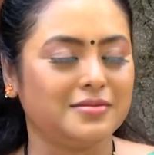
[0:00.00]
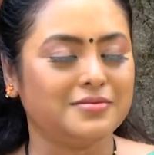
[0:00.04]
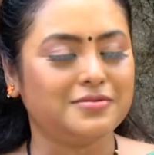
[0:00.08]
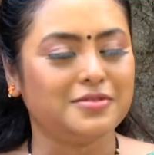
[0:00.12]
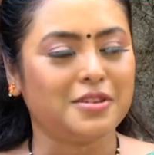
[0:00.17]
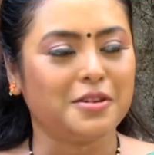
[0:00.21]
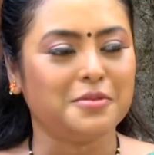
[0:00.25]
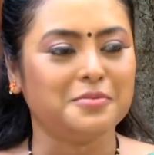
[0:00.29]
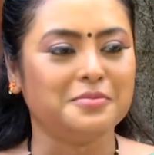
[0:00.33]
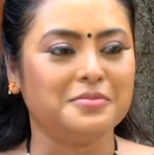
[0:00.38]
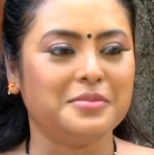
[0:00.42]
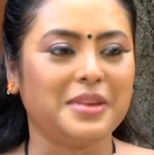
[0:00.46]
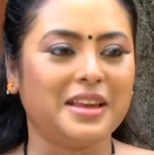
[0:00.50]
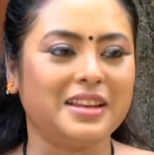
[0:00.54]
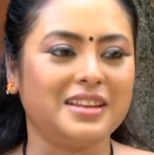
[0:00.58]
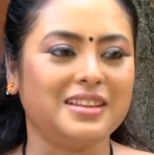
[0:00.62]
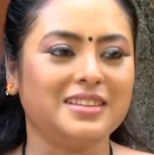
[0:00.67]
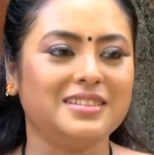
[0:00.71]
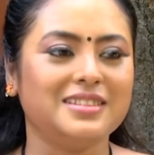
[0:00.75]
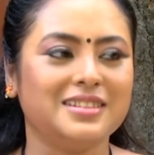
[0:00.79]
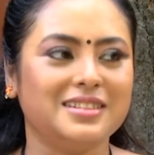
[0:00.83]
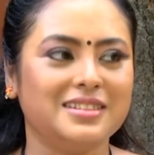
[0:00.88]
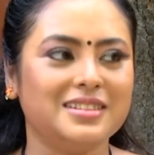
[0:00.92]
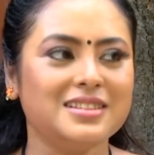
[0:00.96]
from
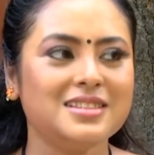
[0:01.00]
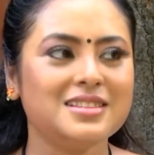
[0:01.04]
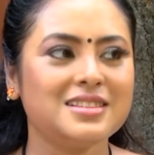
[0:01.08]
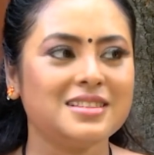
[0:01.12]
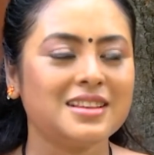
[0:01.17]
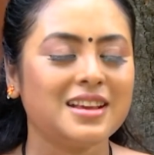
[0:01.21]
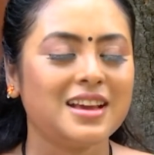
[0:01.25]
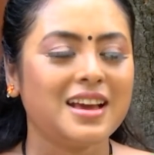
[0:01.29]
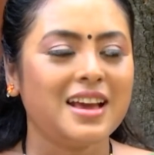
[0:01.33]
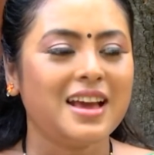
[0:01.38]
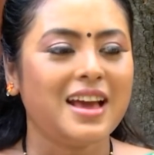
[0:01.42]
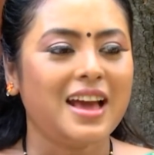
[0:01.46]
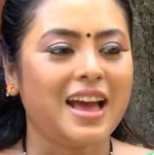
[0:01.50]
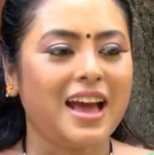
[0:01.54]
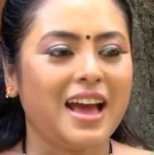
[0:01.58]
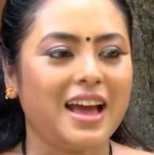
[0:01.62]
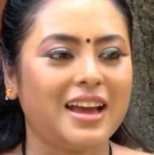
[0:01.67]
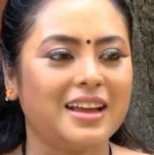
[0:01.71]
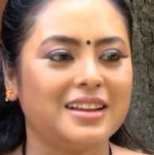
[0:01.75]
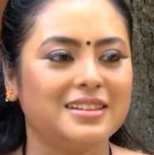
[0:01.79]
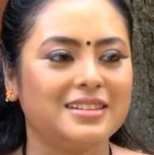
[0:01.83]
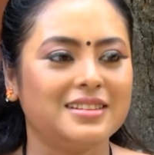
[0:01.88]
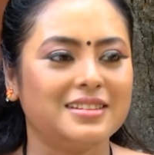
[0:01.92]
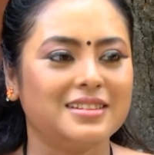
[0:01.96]
many years
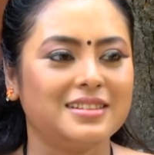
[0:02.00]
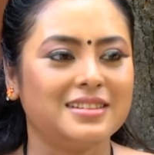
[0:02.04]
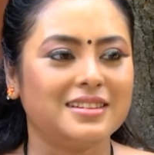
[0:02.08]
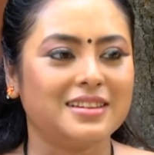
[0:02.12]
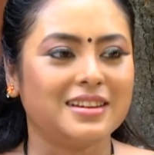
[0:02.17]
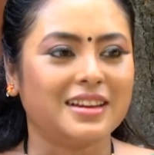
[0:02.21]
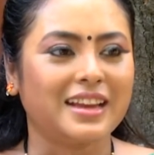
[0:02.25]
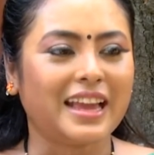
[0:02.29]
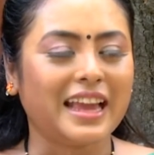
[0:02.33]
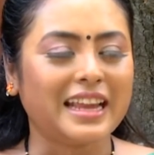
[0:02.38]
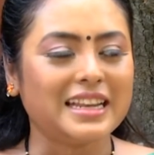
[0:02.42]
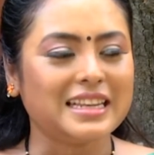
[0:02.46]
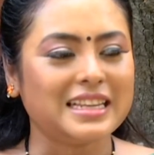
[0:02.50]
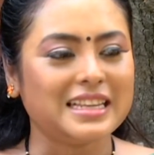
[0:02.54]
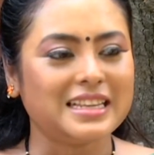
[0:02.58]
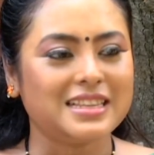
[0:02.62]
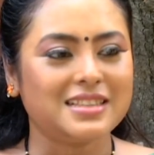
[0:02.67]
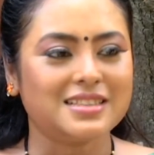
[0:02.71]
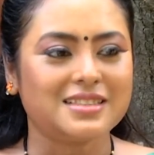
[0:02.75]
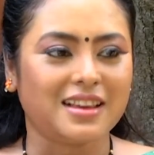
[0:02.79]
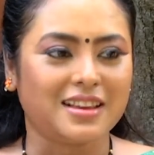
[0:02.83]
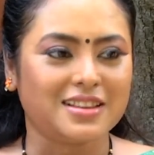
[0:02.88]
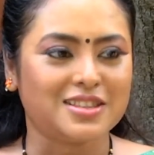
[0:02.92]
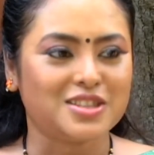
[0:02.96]
and getting
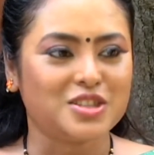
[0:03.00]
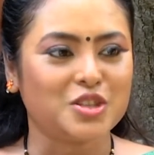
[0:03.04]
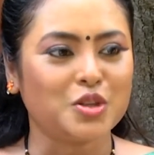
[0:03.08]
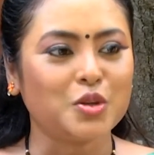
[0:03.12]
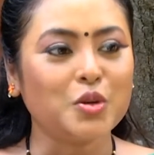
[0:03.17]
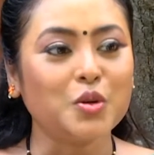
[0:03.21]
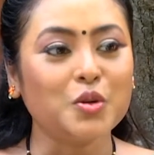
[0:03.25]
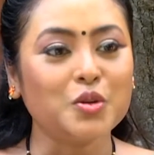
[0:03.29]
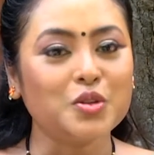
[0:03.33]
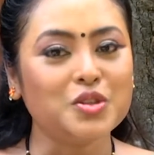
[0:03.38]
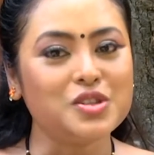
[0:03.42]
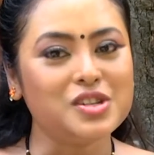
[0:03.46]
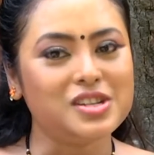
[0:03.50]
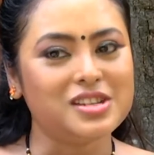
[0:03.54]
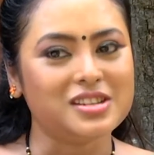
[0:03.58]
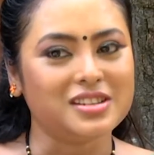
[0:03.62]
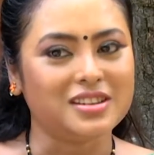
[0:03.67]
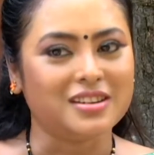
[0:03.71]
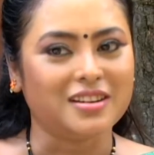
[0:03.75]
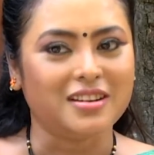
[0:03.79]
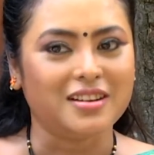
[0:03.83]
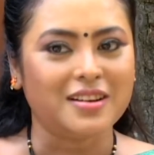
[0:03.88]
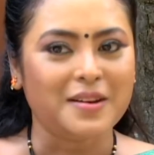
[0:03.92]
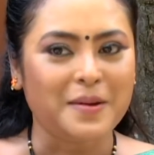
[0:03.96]
such good
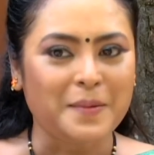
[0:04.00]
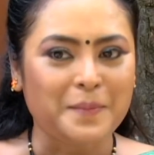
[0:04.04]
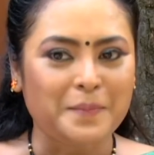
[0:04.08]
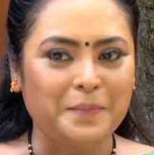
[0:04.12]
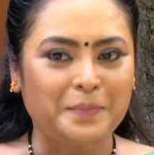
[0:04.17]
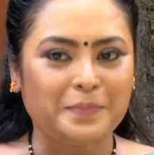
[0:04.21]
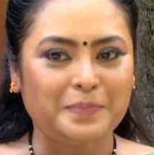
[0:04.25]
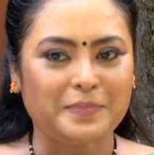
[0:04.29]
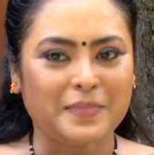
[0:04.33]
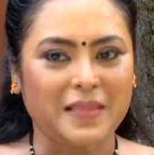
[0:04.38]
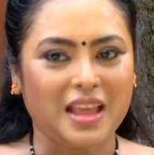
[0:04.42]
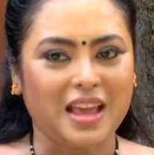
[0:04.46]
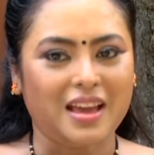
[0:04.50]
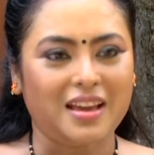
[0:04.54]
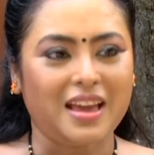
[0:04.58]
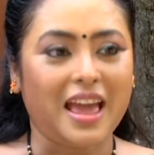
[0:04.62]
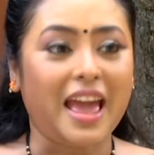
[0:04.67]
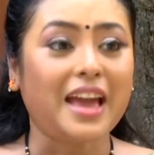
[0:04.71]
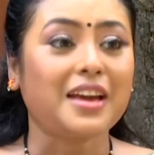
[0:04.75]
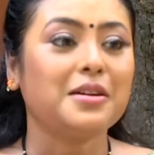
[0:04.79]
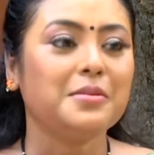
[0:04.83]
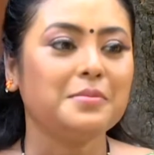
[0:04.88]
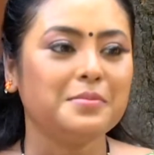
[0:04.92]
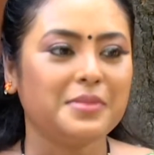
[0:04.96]

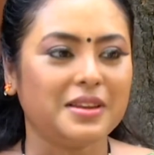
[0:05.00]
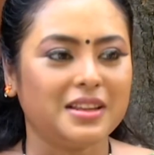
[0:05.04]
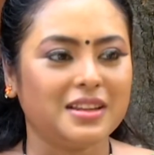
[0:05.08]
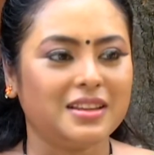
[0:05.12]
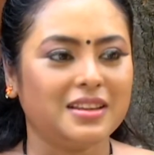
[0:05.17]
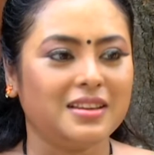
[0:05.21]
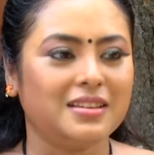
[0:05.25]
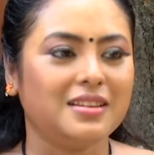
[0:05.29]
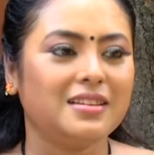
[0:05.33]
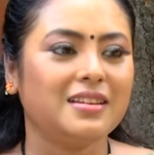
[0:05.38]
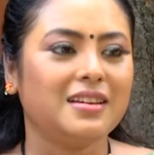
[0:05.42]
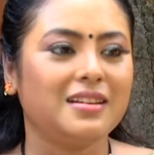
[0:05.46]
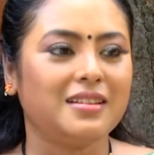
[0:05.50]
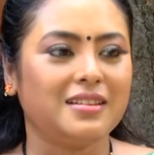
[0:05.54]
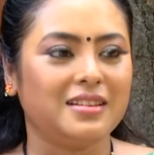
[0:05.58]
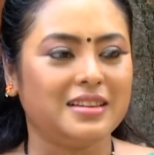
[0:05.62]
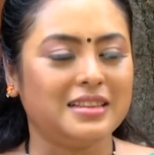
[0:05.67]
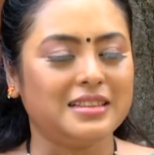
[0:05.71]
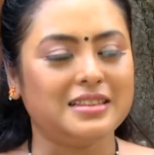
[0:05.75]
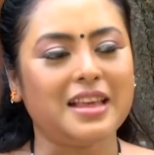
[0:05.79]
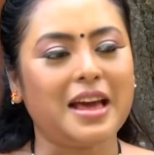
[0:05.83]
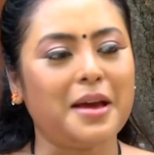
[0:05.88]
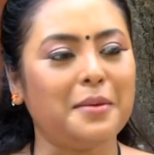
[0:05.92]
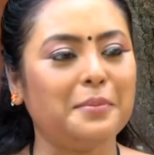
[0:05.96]
accompany
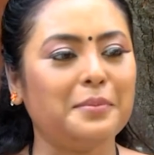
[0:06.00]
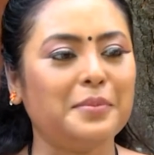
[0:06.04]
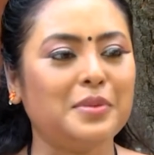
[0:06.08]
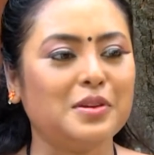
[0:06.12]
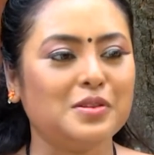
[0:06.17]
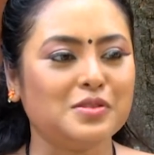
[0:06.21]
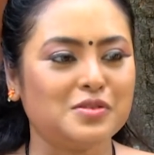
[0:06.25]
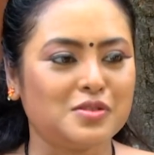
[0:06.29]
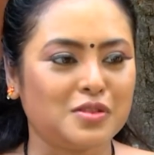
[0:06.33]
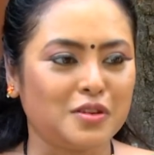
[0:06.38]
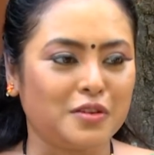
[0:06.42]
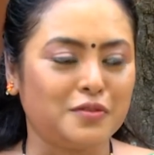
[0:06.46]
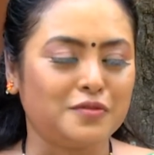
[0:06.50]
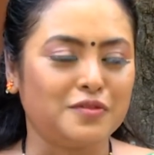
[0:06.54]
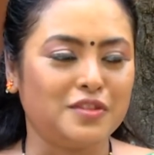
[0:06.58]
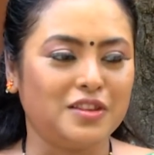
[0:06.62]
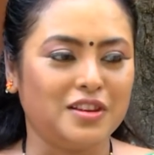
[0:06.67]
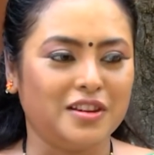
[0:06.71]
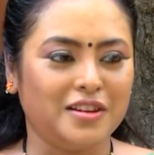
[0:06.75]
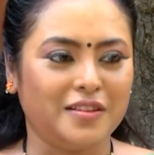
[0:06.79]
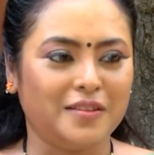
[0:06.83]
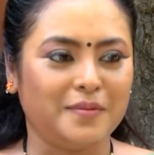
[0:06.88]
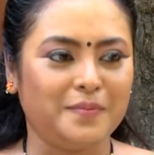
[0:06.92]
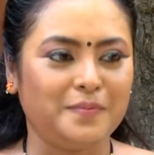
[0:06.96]
in the ambience of
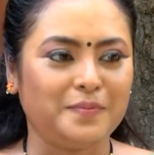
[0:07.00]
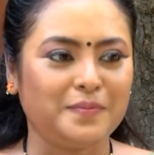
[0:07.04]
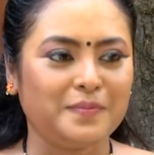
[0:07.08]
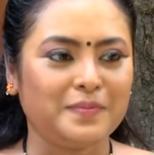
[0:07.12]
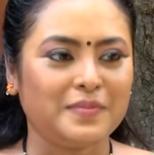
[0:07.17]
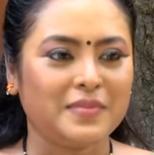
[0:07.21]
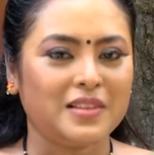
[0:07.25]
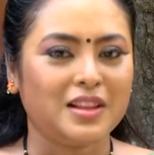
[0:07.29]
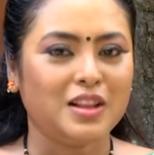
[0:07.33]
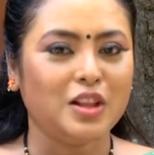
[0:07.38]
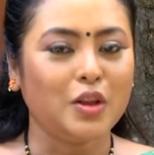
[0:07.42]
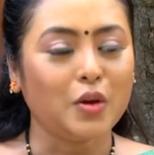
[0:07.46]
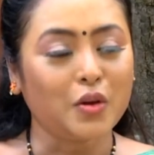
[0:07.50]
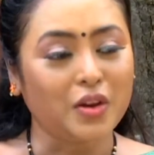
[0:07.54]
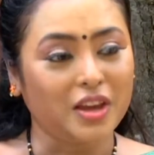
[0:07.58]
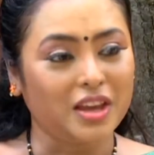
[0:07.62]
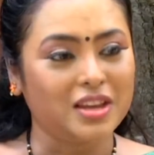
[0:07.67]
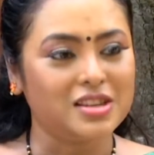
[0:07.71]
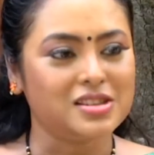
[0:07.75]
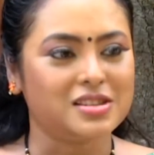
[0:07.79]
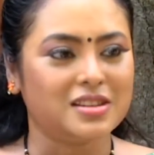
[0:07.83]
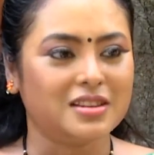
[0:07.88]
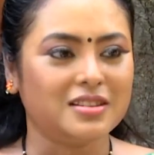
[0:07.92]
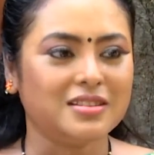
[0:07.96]
the
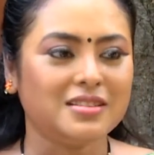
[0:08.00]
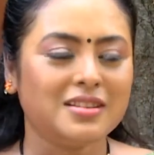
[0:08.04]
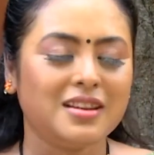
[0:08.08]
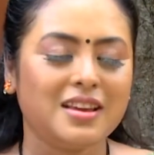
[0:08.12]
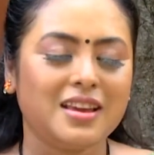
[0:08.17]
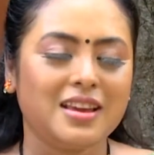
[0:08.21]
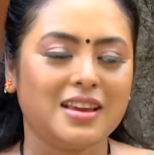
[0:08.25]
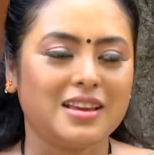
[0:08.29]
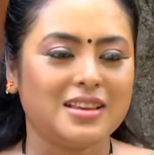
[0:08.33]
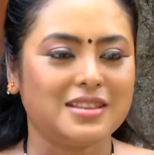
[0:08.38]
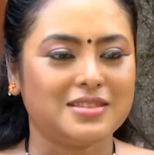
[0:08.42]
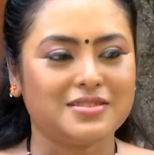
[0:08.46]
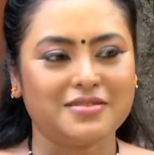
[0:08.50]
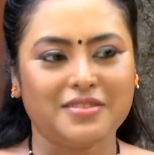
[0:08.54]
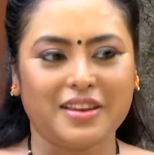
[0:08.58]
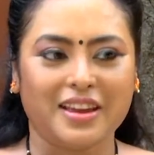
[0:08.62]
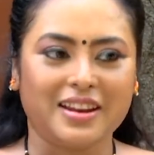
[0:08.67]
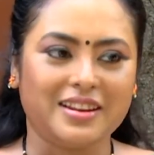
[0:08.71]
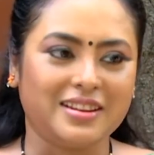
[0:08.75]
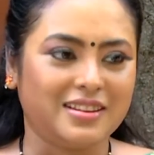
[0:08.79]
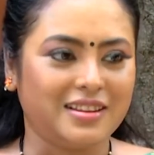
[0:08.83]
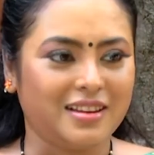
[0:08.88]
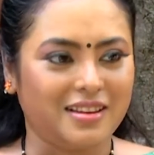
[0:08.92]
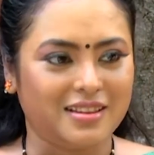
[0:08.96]
location is
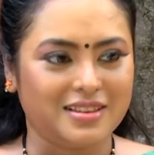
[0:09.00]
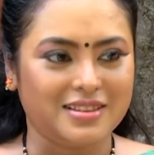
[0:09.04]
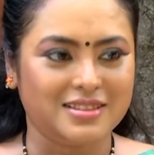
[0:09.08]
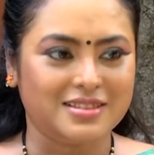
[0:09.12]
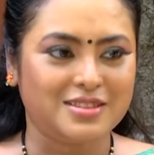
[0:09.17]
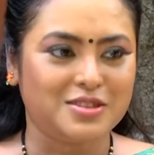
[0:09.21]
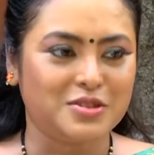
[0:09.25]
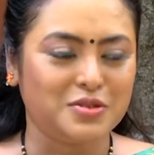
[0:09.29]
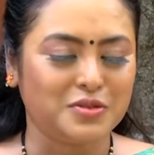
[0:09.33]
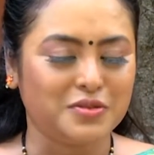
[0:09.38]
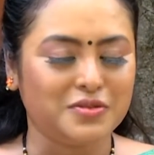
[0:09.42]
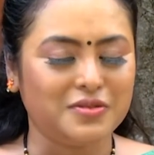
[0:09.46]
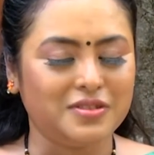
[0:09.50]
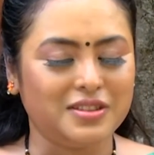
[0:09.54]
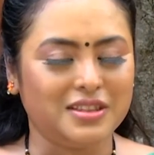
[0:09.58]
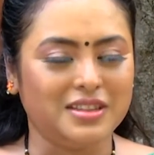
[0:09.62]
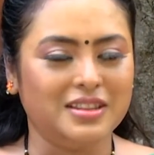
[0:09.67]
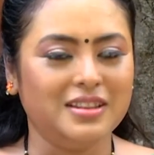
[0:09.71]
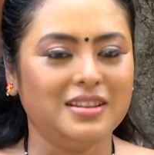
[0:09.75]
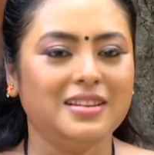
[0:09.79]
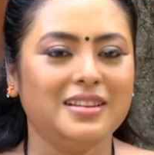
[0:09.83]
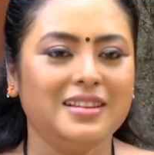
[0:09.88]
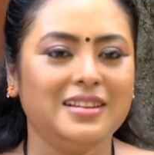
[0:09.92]
very nice to feel.